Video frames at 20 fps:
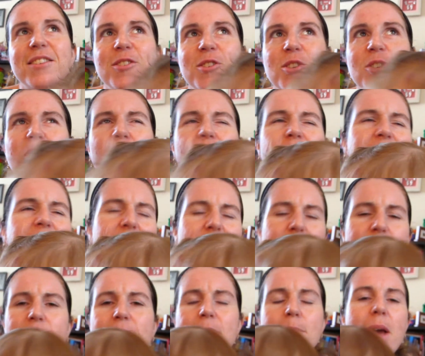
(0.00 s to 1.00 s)
you know, it doesn't
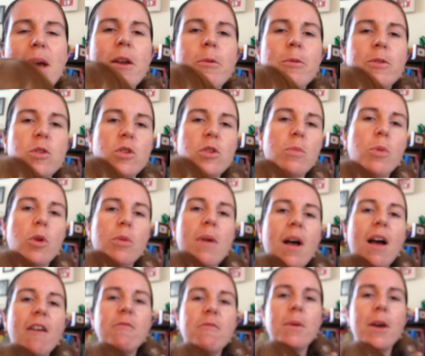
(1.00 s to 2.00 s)
really matter what's on your bottom
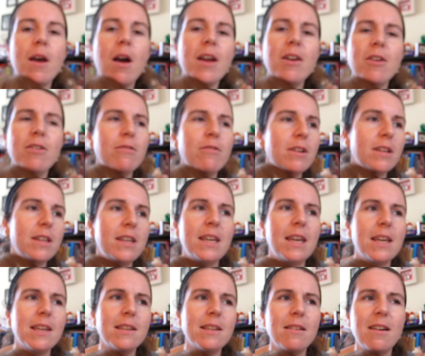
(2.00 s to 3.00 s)
half, but I don't
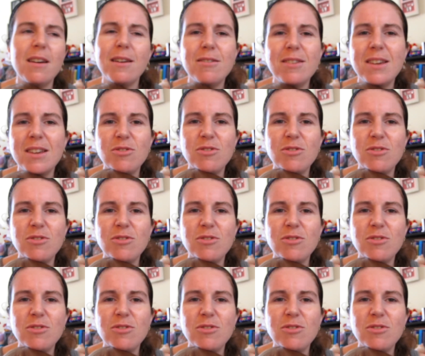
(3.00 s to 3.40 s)
get